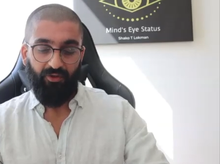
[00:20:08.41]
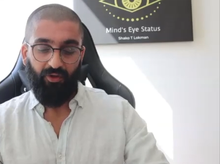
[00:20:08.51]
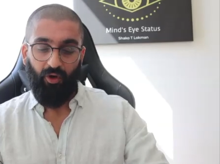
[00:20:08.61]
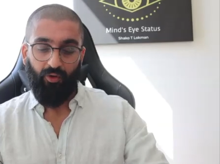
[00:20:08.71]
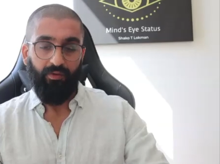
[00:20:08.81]

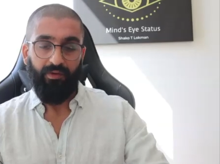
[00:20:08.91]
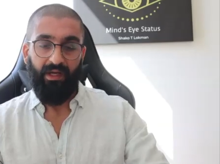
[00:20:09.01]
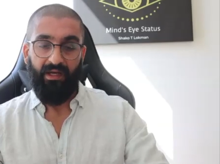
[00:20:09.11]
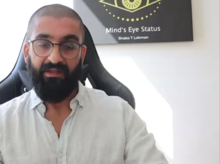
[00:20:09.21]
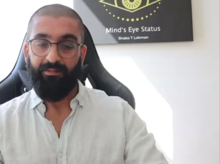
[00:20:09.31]
own
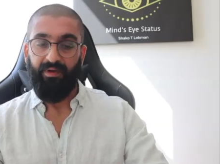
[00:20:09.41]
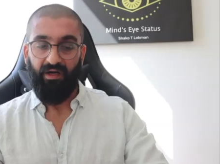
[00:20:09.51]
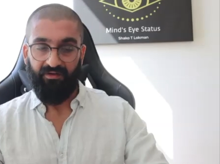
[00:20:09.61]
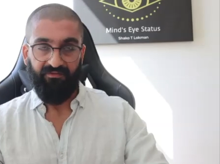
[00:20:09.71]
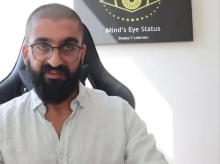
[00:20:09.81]
any part
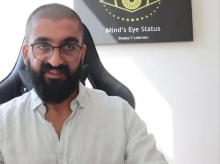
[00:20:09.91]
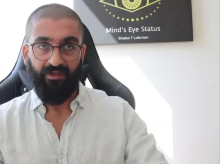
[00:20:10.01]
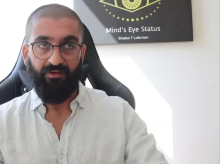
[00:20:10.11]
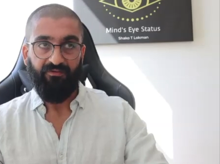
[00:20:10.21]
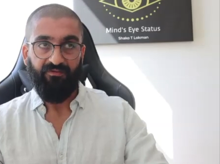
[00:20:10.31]
of yourself,